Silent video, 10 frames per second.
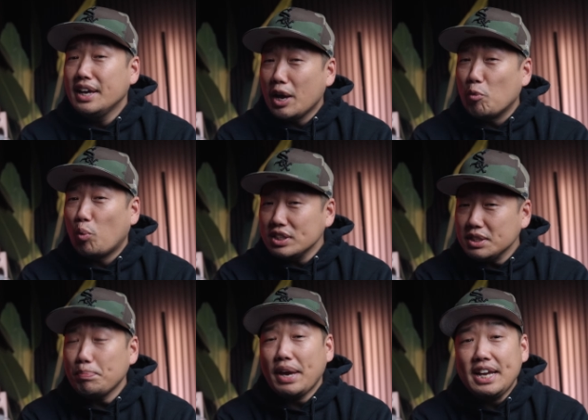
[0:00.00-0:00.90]
it was
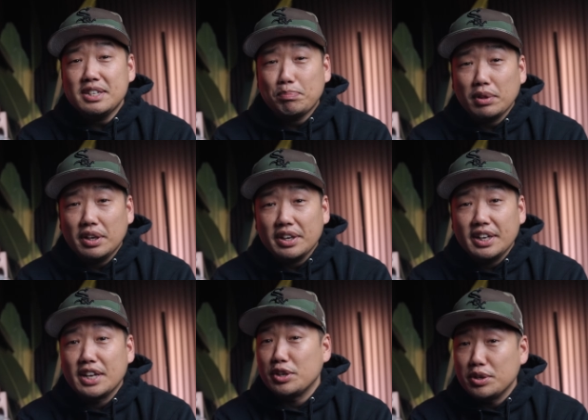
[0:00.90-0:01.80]
a pain to plug
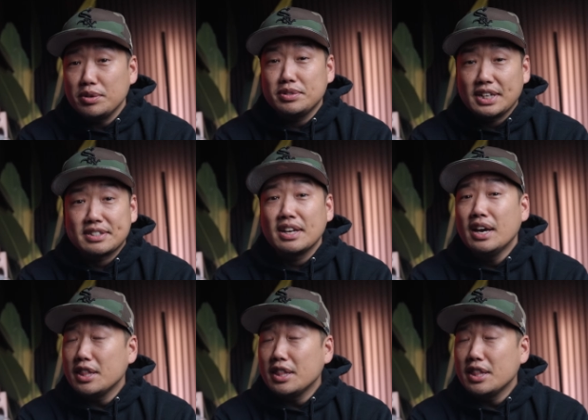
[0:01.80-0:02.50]
in and use as